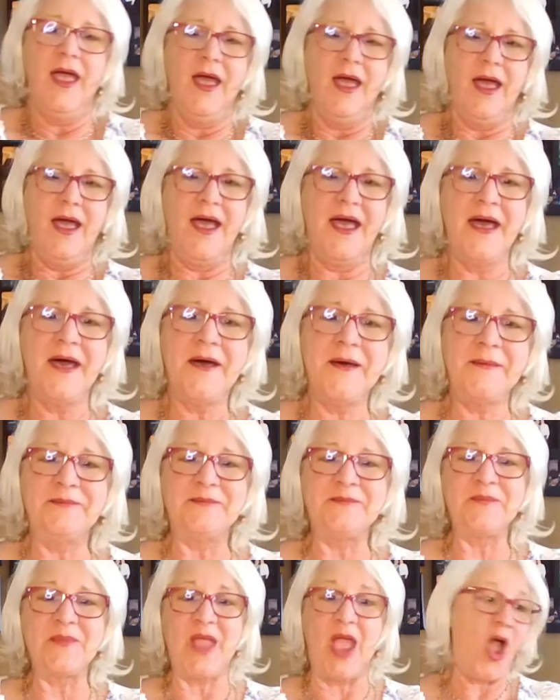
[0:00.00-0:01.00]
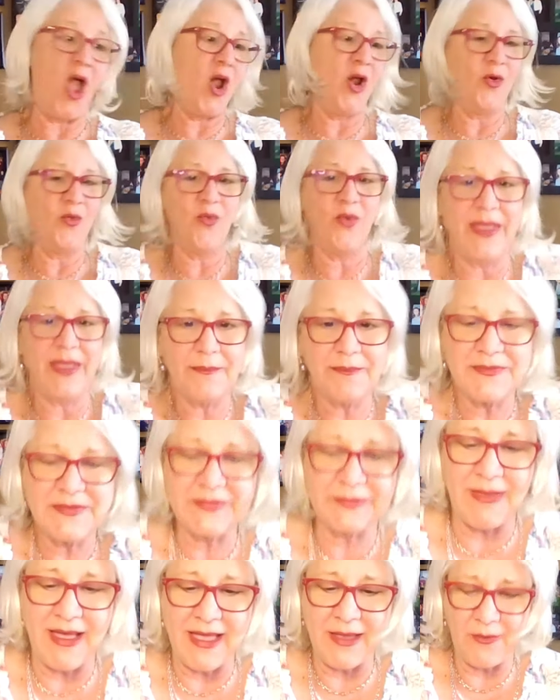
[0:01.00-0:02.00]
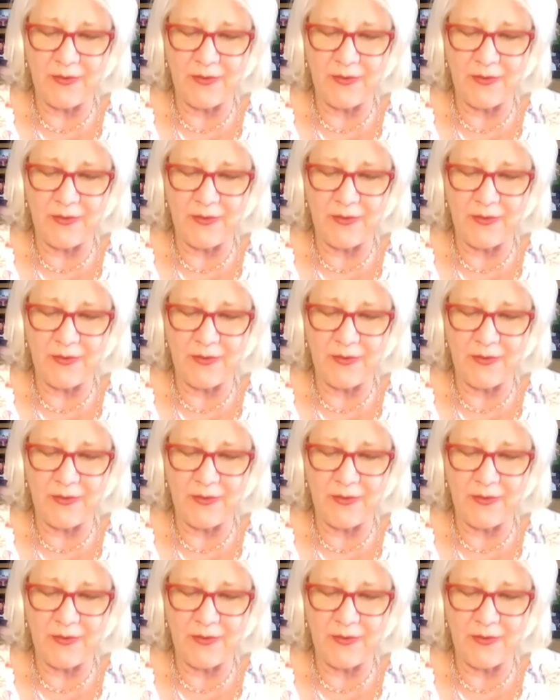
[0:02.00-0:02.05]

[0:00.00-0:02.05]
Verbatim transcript: Um, our whips, my